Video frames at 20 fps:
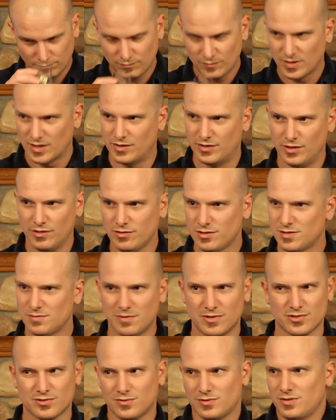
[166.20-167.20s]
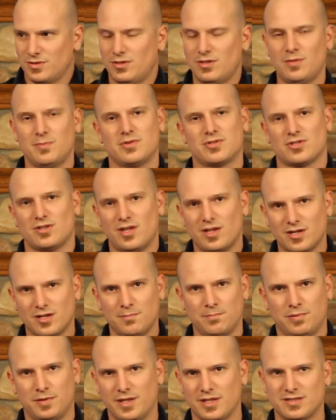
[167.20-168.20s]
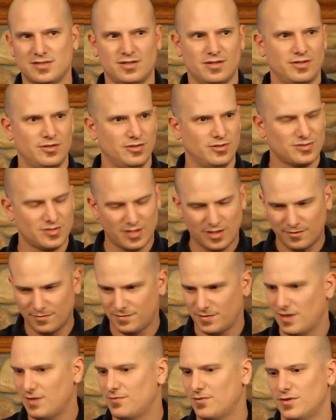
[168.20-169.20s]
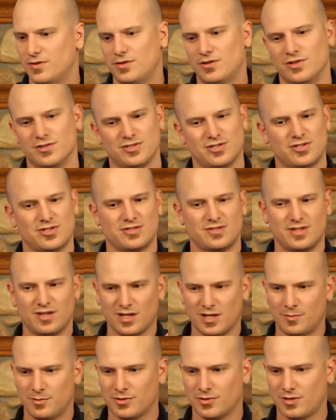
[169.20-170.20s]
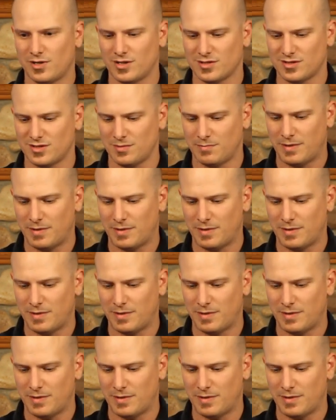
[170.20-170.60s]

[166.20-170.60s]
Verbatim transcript: The nose smells really good. I mean, there's a lot of complexity on the nose, a lot of flavor on the nose. It's just not coming across on the